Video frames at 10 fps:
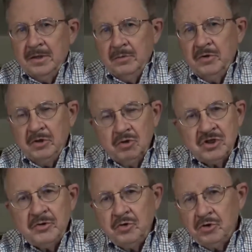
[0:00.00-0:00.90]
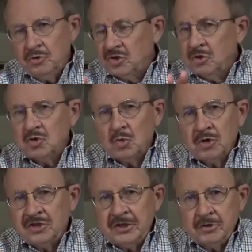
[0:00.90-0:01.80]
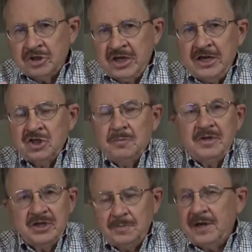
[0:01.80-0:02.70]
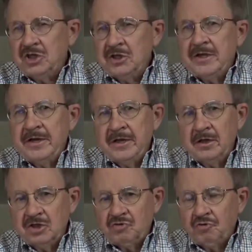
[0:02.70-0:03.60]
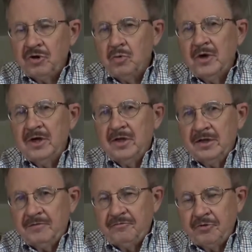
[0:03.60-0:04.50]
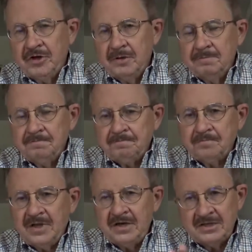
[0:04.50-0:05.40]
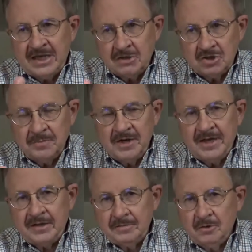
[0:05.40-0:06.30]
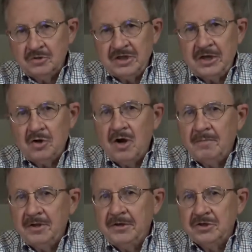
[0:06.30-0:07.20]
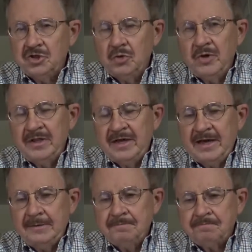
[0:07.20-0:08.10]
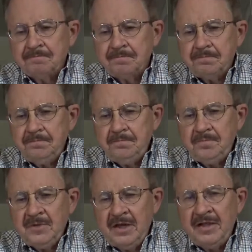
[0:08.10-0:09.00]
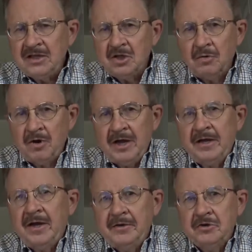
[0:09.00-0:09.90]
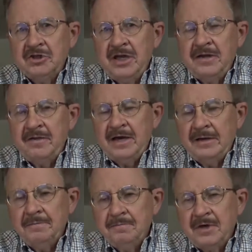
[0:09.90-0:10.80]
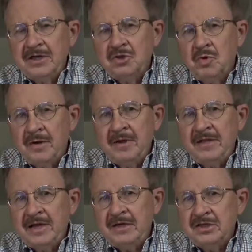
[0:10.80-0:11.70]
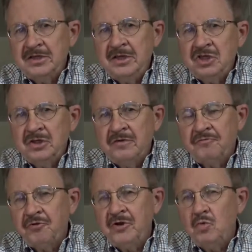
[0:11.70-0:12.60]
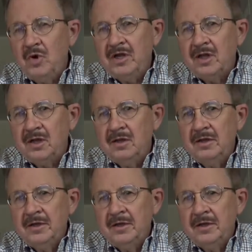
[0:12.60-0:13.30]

We usually use those words interchangeably, especially in English, free will and freedom. And it sounds to me like Jose Comblin is doing that. And that's all right, I understand that. But I just want to make that distinction that free will